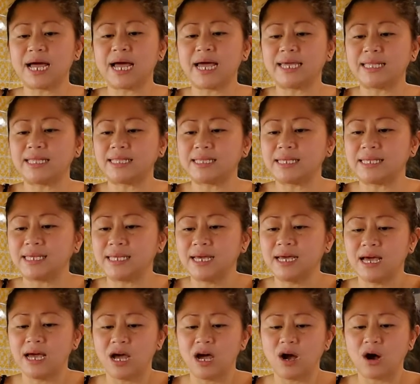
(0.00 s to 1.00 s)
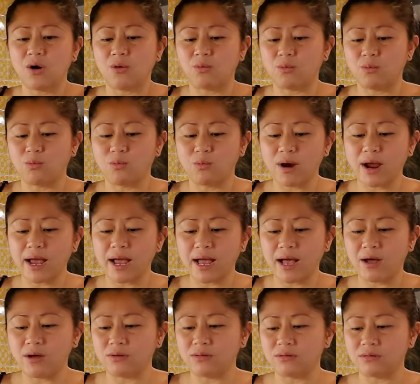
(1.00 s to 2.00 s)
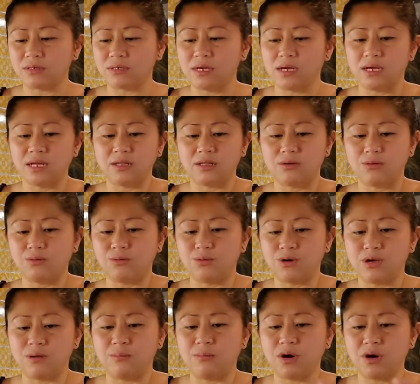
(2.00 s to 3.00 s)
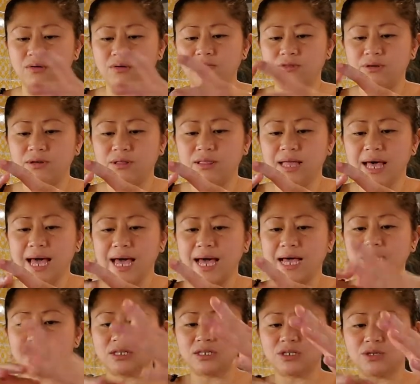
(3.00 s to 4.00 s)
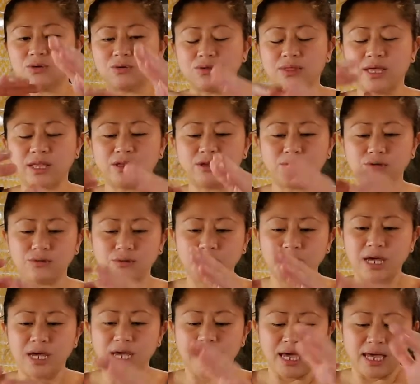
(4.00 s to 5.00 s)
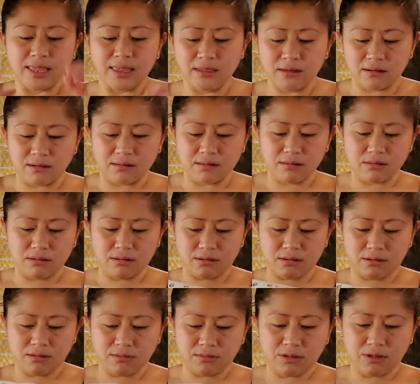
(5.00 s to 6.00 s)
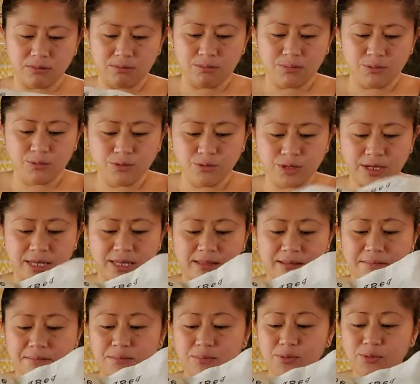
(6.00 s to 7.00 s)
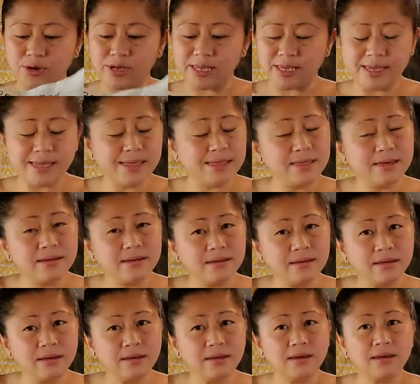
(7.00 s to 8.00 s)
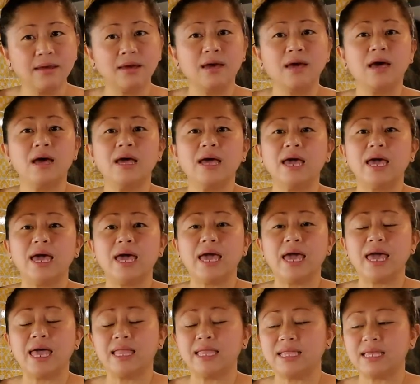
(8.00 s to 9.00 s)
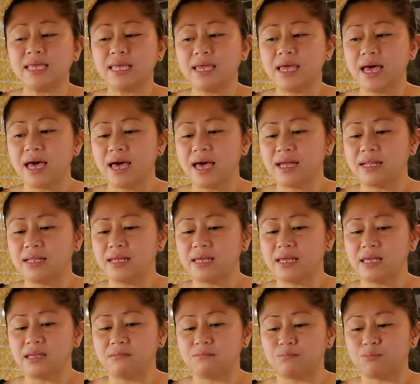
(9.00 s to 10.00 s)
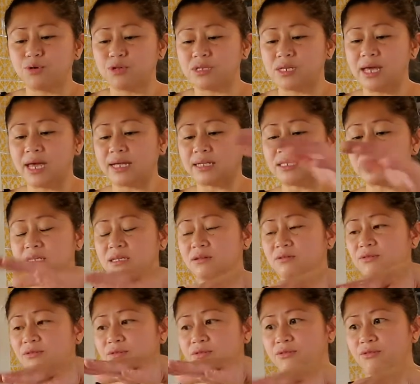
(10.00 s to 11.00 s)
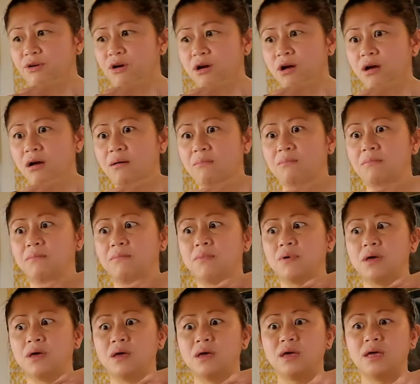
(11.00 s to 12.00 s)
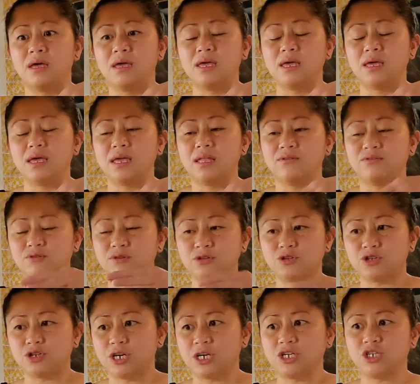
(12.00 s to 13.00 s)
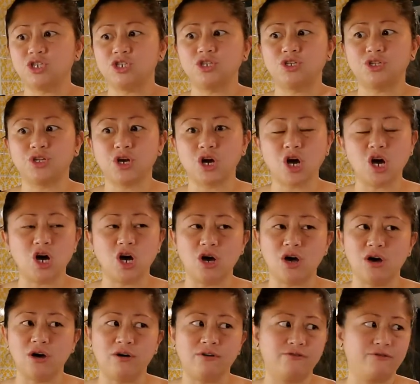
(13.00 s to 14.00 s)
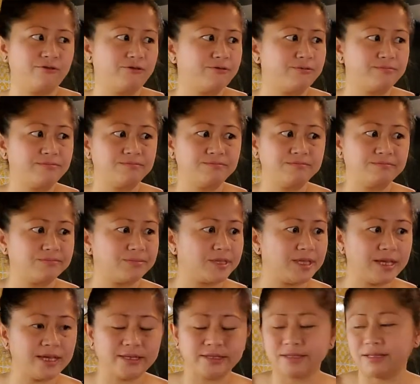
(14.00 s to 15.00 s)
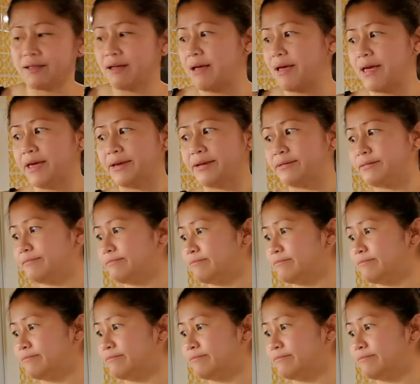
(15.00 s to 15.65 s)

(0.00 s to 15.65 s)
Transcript: tightly around the rim of the glass so that the brew can breathe, and yet it protects it from infiltration of things like